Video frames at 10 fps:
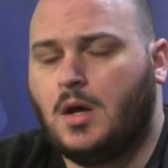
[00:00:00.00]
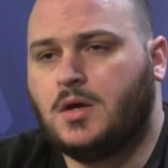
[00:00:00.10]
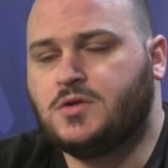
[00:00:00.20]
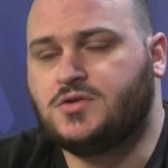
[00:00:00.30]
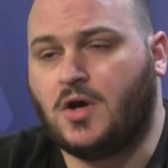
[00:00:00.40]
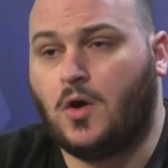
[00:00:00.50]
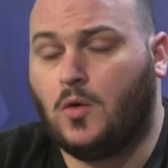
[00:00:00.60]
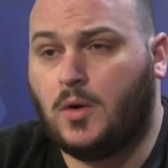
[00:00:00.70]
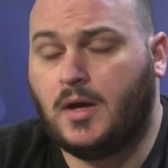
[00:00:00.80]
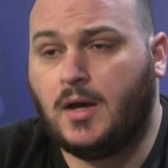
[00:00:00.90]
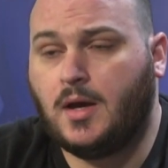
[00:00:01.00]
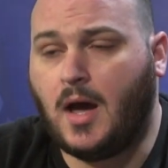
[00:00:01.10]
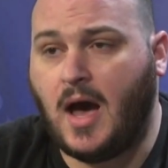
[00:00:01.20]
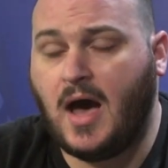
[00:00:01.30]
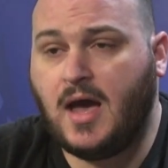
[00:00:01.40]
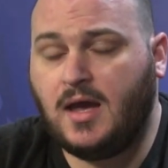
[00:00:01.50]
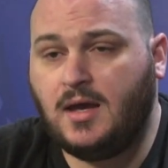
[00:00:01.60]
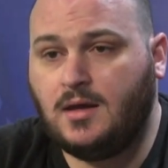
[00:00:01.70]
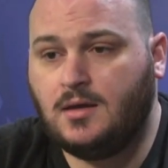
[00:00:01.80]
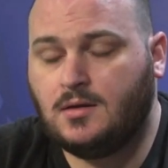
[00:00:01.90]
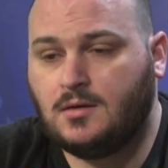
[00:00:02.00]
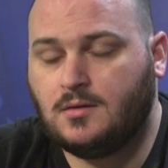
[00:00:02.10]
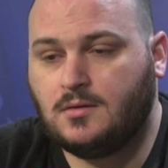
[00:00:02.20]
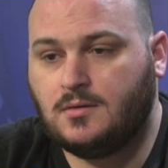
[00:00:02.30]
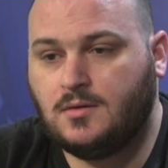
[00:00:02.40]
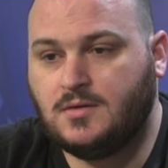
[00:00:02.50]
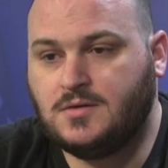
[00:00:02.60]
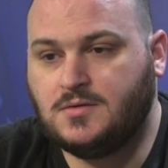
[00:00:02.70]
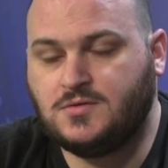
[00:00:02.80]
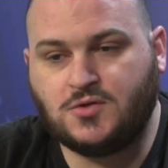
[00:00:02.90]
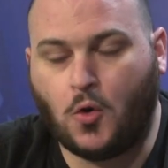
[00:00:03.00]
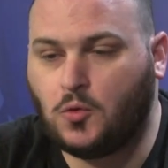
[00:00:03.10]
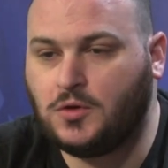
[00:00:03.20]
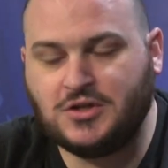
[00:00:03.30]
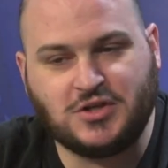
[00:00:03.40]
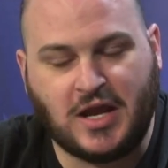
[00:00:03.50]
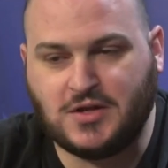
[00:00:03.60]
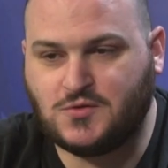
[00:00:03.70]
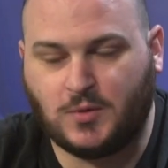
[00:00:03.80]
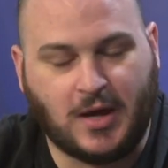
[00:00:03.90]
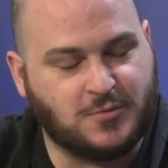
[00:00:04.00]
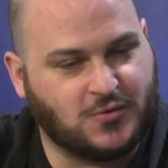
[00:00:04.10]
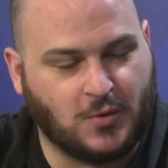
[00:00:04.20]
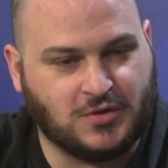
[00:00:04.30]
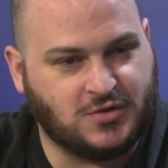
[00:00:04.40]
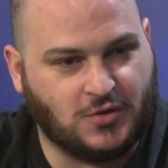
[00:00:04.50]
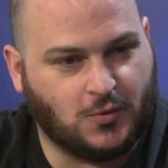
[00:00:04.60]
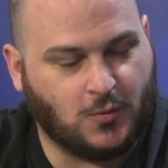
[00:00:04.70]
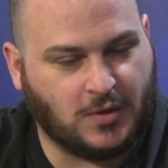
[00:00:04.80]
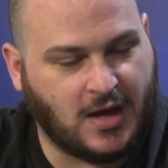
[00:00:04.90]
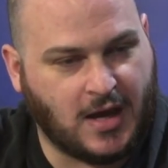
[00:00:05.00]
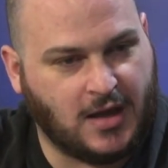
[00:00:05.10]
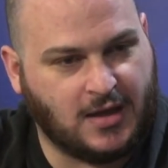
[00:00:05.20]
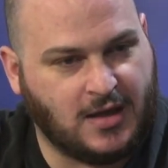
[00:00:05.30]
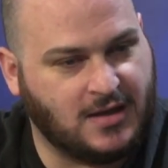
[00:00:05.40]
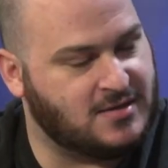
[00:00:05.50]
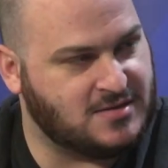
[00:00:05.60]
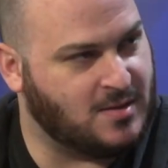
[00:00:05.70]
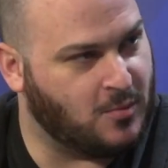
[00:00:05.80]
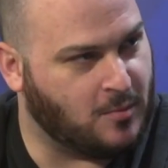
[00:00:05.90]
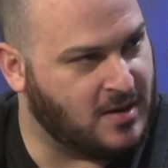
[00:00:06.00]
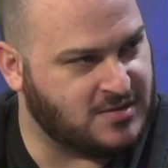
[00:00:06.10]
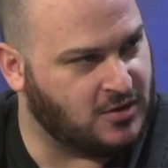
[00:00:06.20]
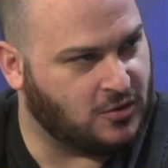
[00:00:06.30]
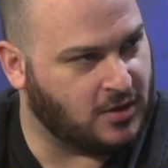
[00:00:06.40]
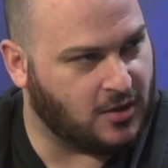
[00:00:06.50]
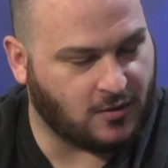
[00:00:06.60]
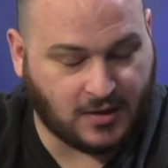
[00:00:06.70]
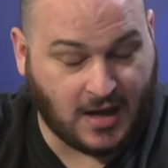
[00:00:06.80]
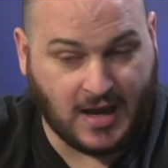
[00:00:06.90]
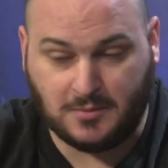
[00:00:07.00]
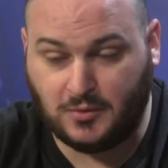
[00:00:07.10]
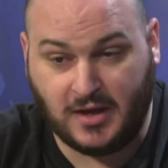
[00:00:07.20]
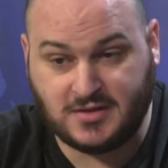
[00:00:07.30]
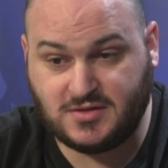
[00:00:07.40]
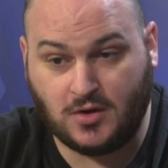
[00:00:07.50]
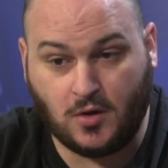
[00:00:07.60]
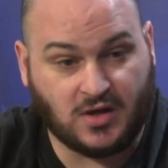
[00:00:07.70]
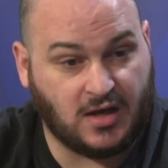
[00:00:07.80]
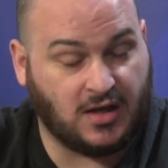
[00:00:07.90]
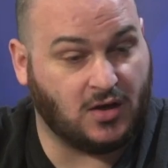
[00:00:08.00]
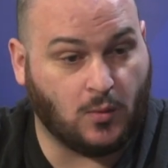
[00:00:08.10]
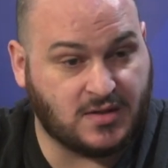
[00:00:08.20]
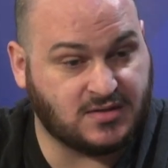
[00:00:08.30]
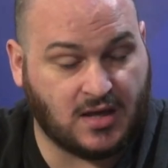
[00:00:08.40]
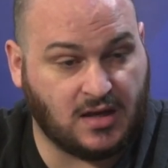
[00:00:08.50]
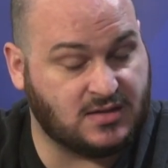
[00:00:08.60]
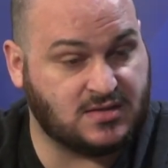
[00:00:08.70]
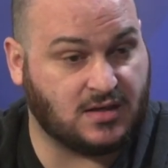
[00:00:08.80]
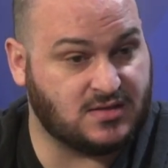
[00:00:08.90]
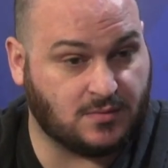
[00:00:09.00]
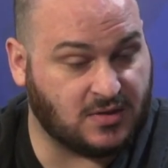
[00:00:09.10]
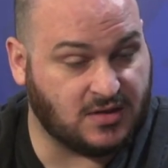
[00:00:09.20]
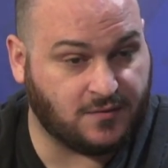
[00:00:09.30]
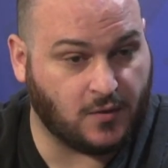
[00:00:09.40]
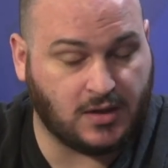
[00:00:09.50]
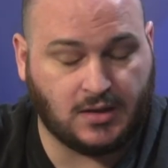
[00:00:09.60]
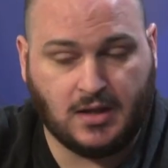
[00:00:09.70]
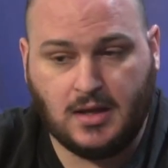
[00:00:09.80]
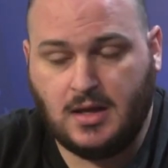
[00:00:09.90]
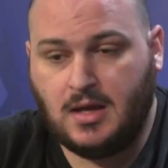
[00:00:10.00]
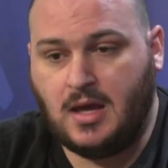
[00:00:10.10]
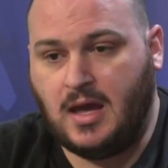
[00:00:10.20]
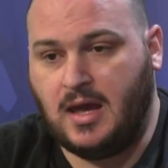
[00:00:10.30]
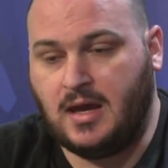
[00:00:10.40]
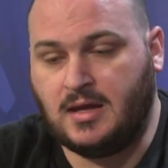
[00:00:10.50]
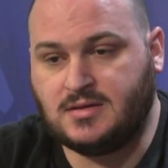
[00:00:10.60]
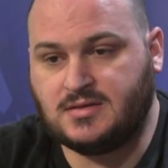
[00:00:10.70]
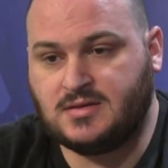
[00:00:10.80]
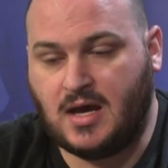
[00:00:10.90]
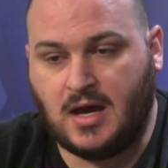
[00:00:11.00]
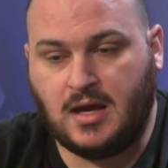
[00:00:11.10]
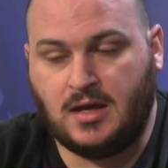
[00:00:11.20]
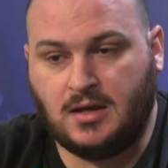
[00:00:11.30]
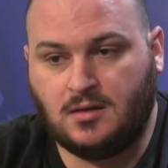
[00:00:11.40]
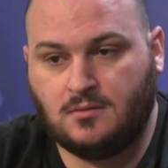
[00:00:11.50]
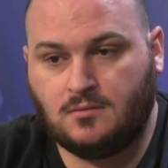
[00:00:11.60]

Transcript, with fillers: So I totally changed what I was going to do when I hit December my senior year. Like I had plans to go to Indiana Wesleyan and study something different, and I